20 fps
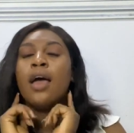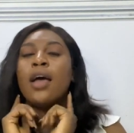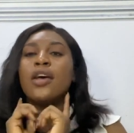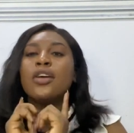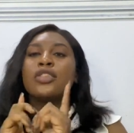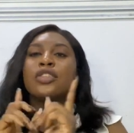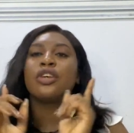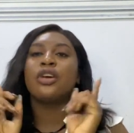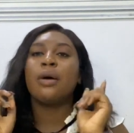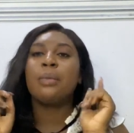
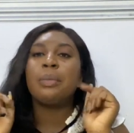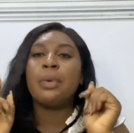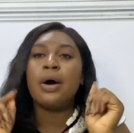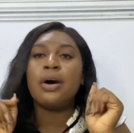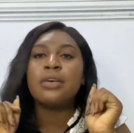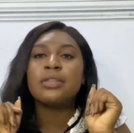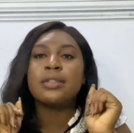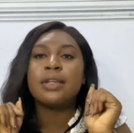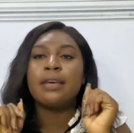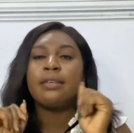so your
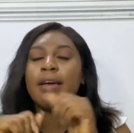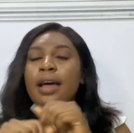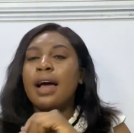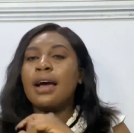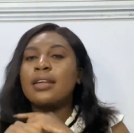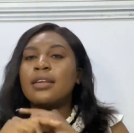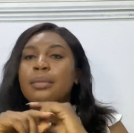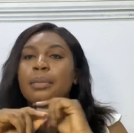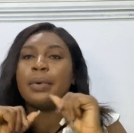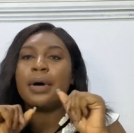pulse area
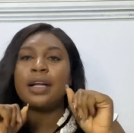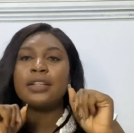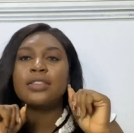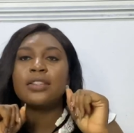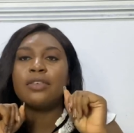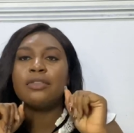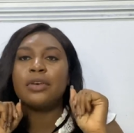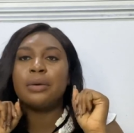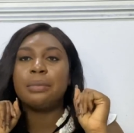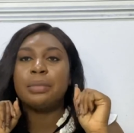are the
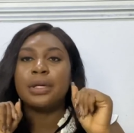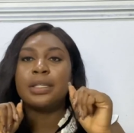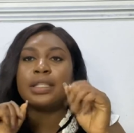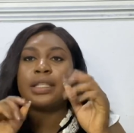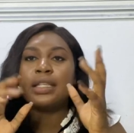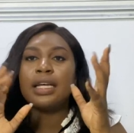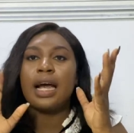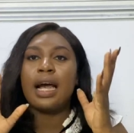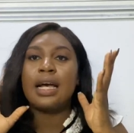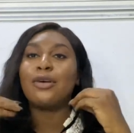parts of your
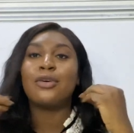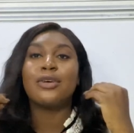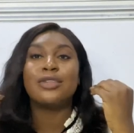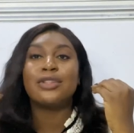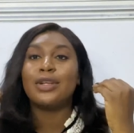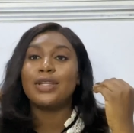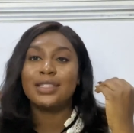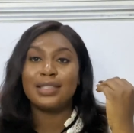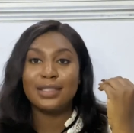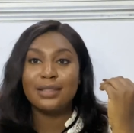body that
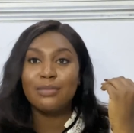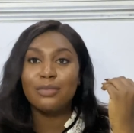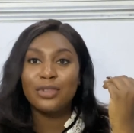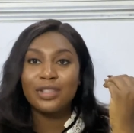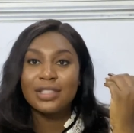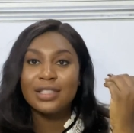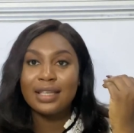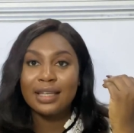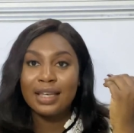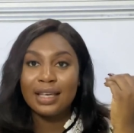conducts the
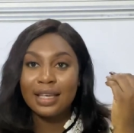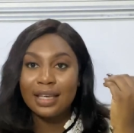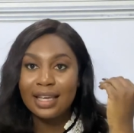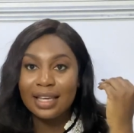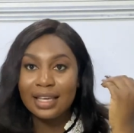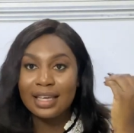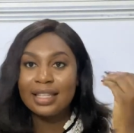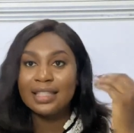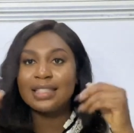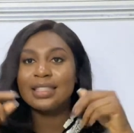most
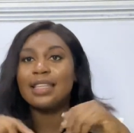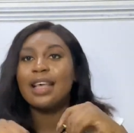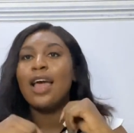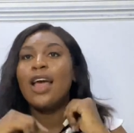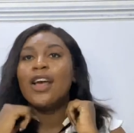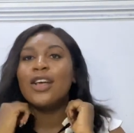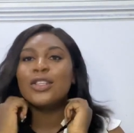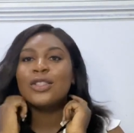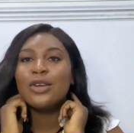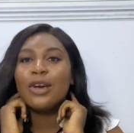heat
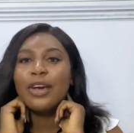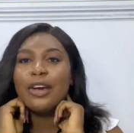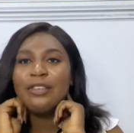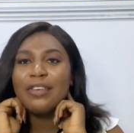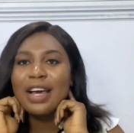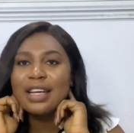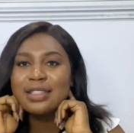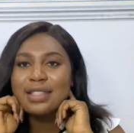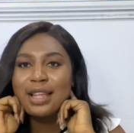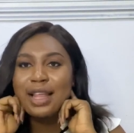so
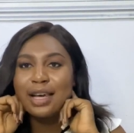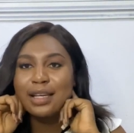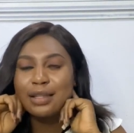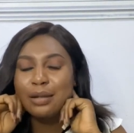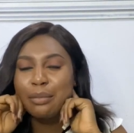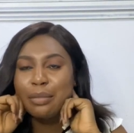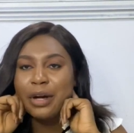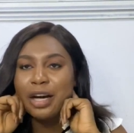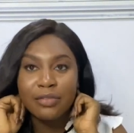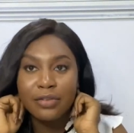areas like the
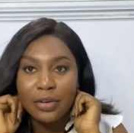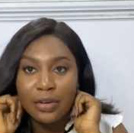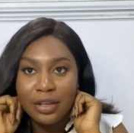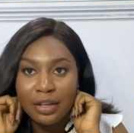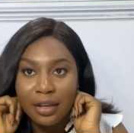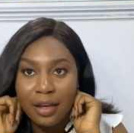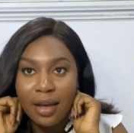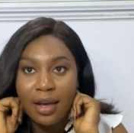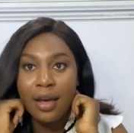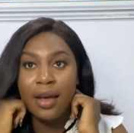back of your
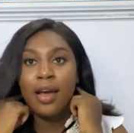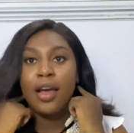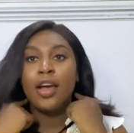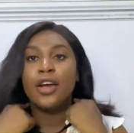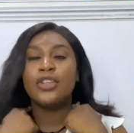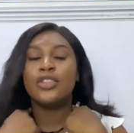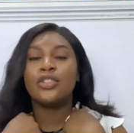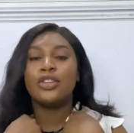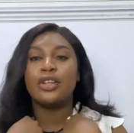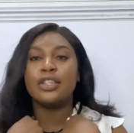ear
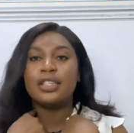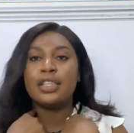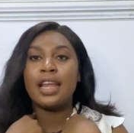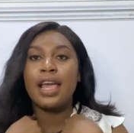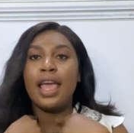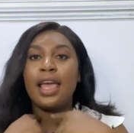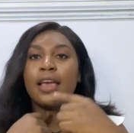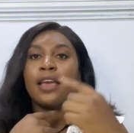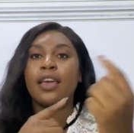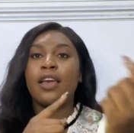your
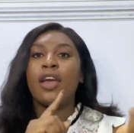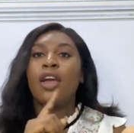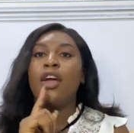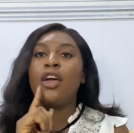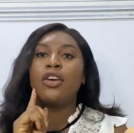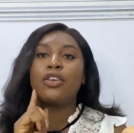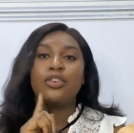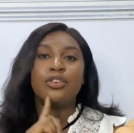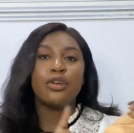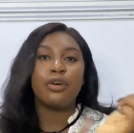neck
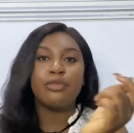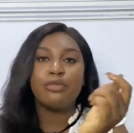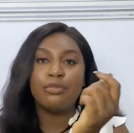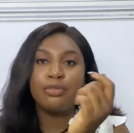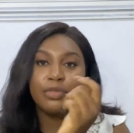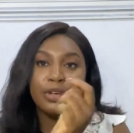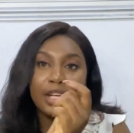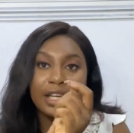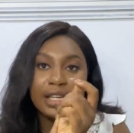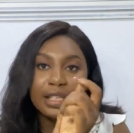your
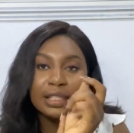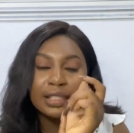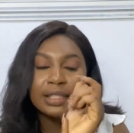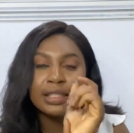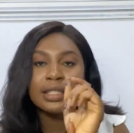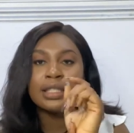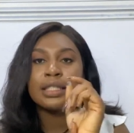wrist